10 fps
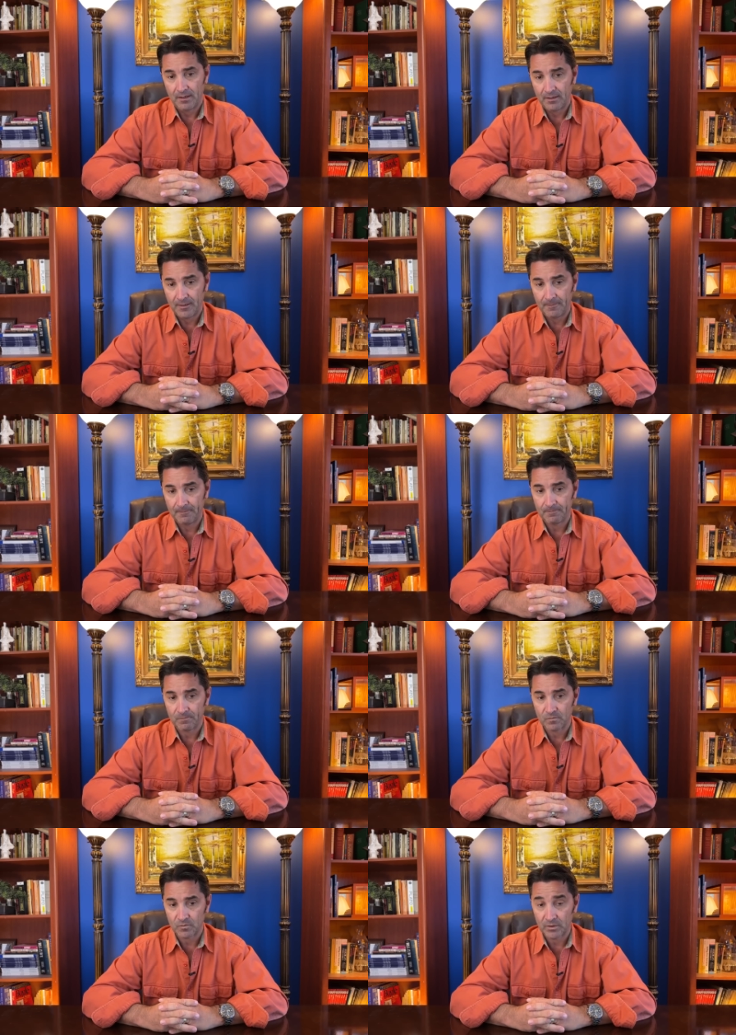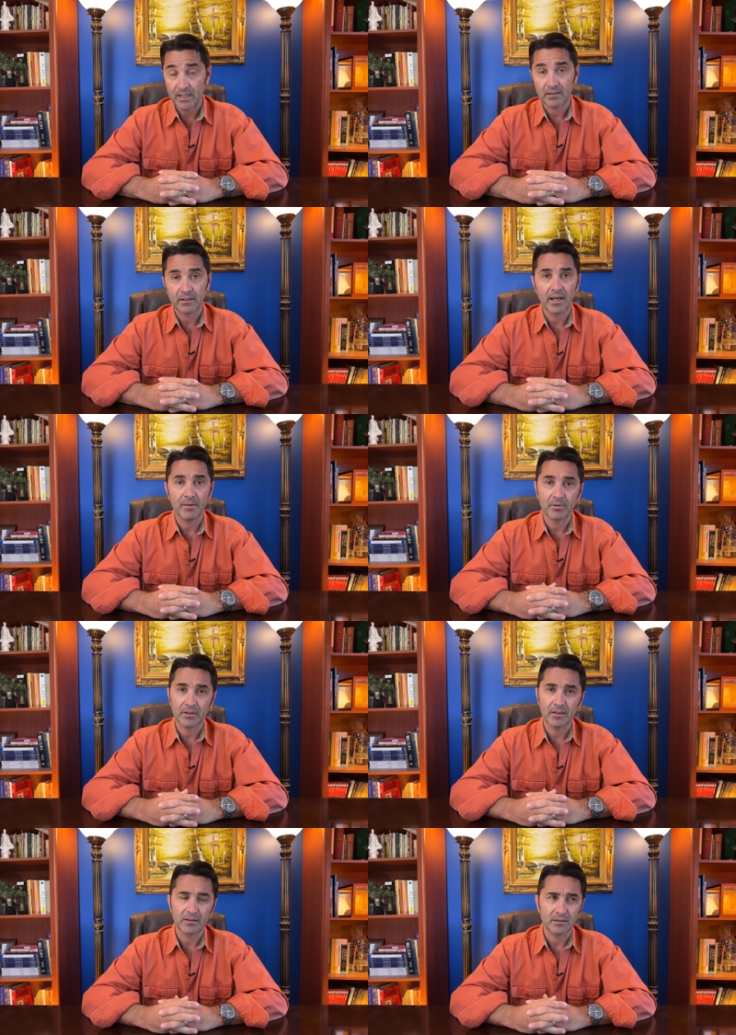Um, so that
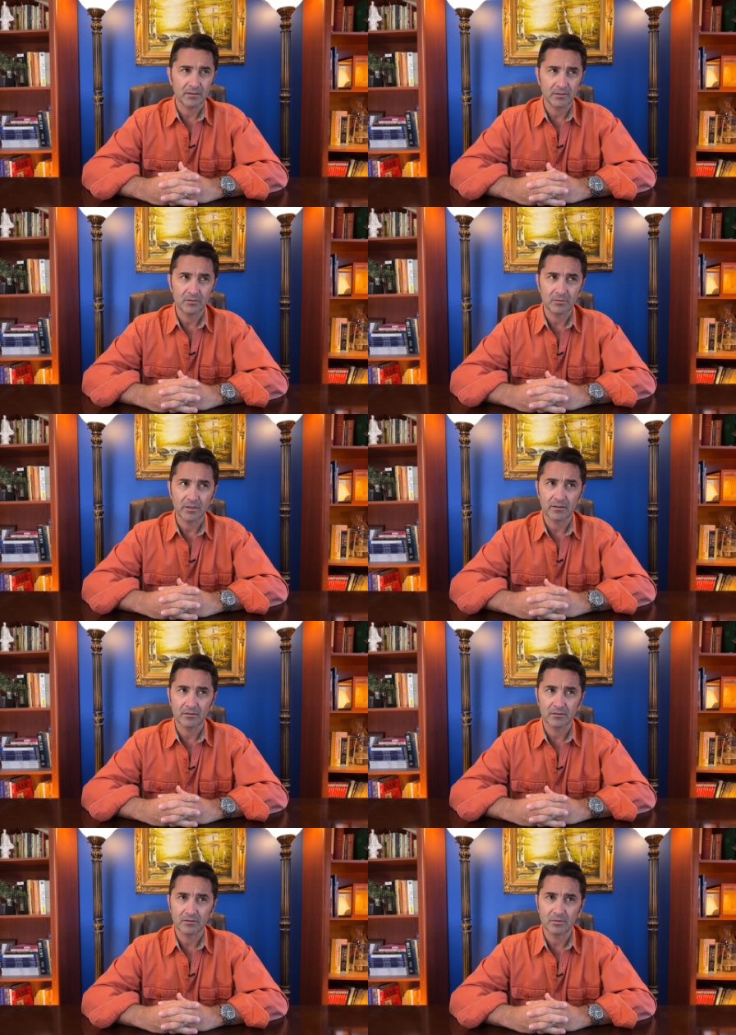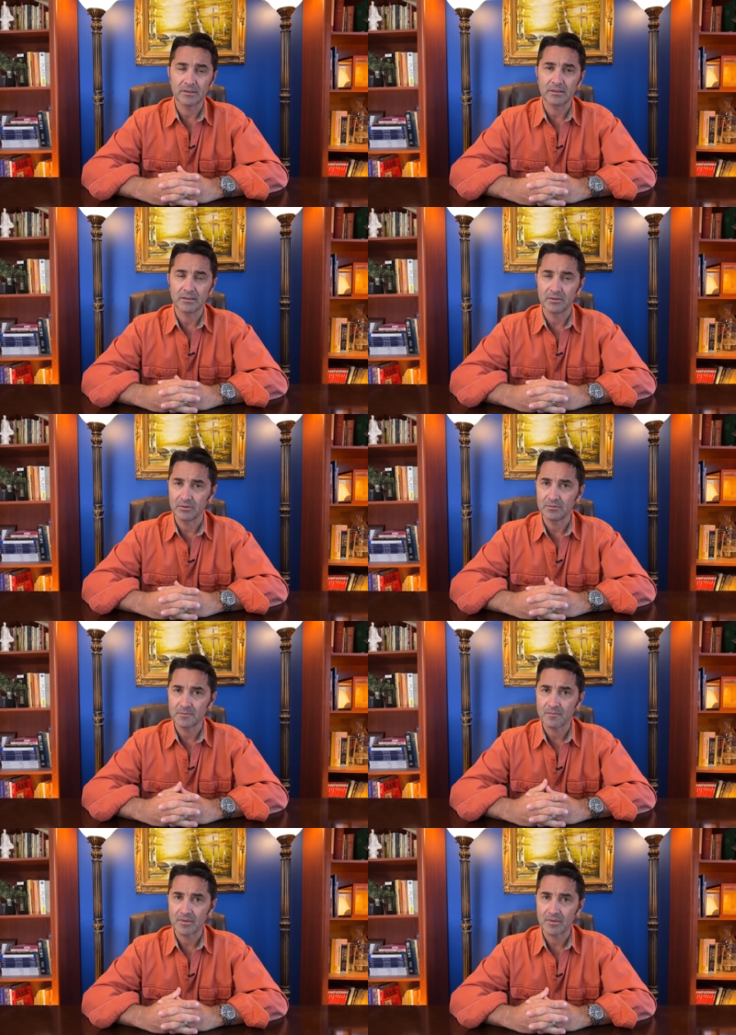happened, I think, in 2022